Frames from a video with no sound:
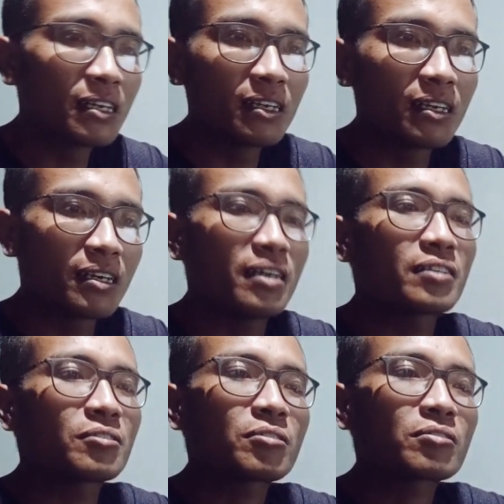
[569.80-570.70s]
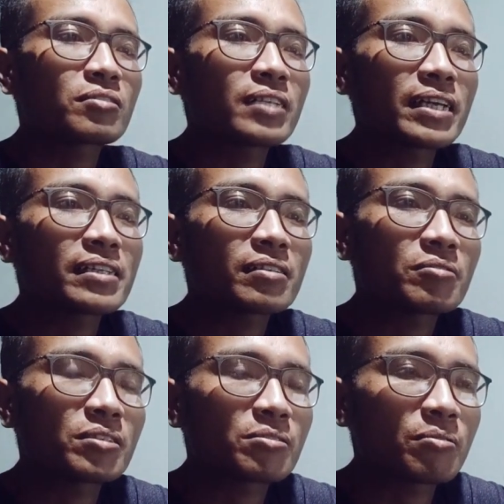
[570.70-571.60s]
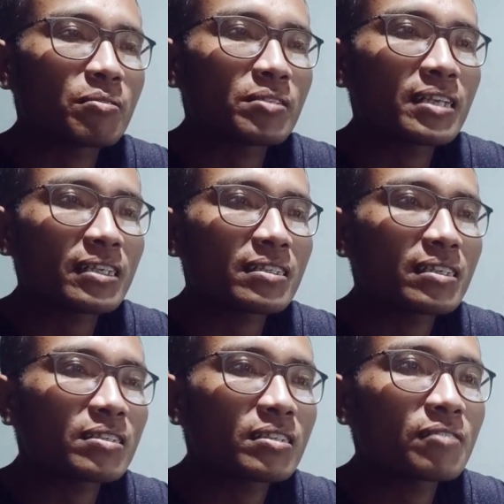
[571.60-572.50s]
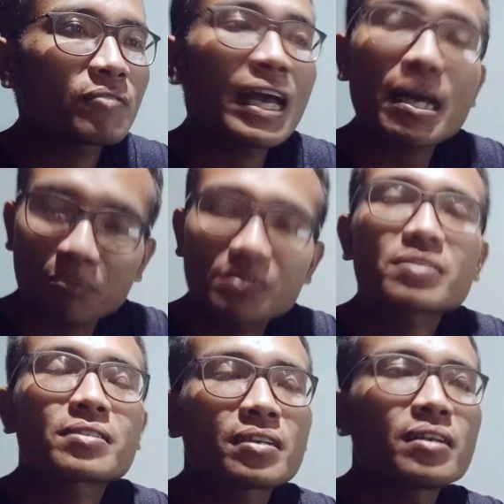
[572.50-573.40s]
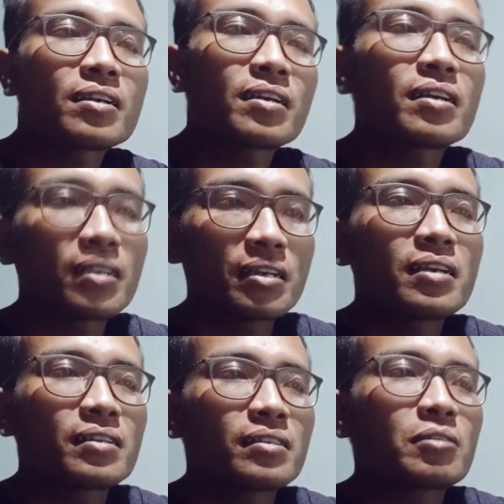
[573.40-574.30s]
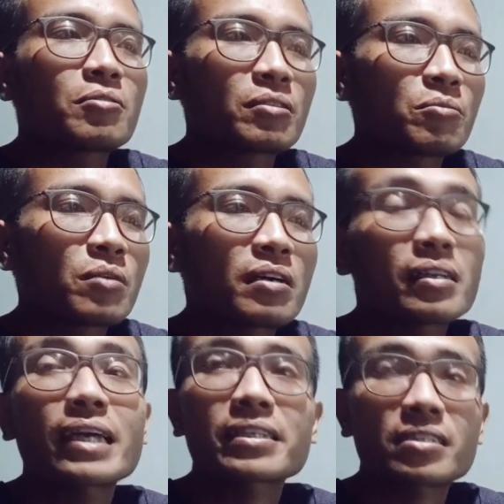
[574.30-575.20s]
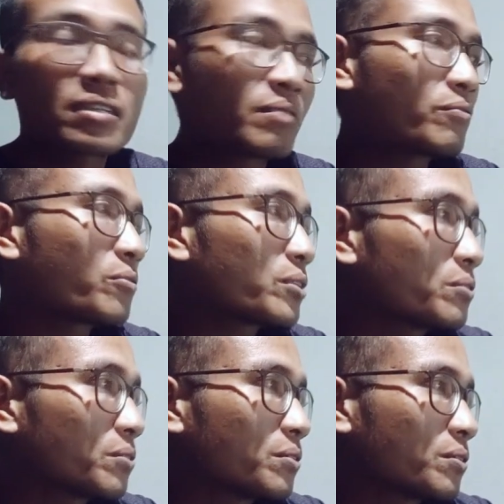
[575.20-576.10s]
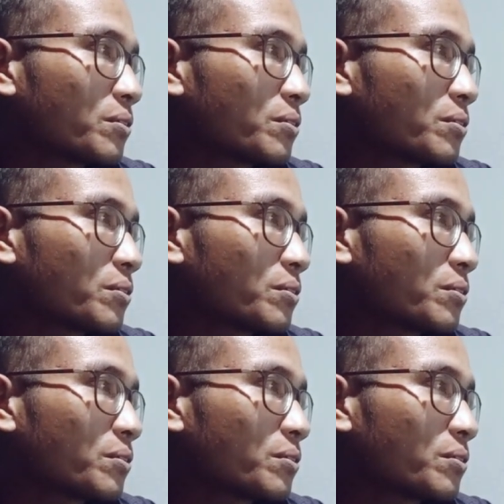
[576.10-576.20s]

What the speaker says: not that resource extensive apps, they're gonna work like a charm for you.